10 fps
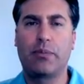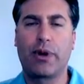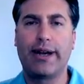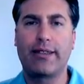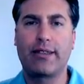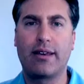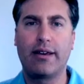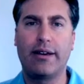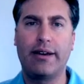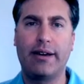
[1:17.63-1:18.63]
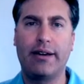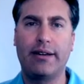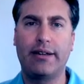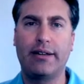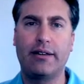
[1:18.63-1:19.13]
breath.
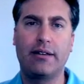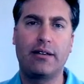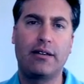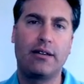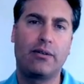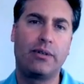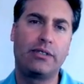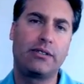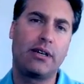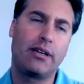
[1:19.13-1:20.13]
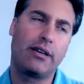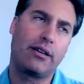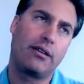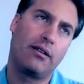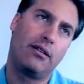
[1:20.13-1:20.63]
Resetting.